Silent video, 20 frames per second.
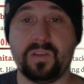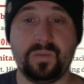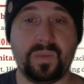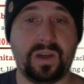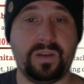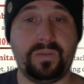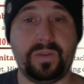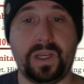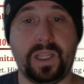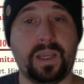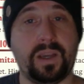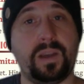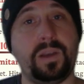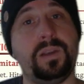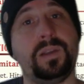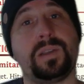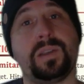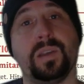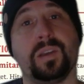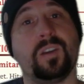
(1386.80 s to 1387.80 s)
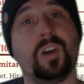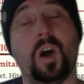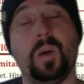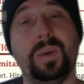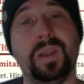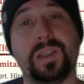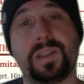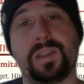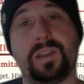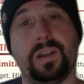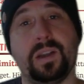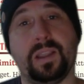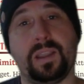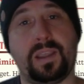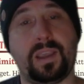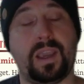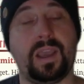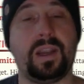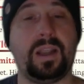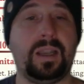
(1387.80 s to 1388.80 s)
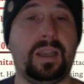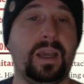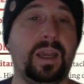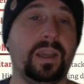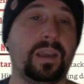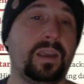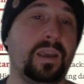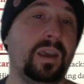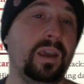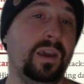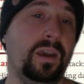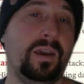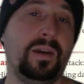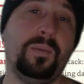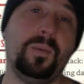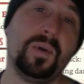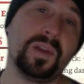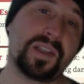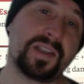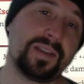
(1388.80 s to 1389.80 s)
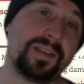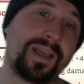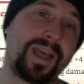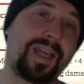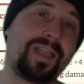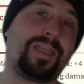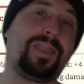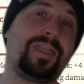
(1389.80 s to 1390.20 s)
my videos, the comments that I get are like, huh, what's that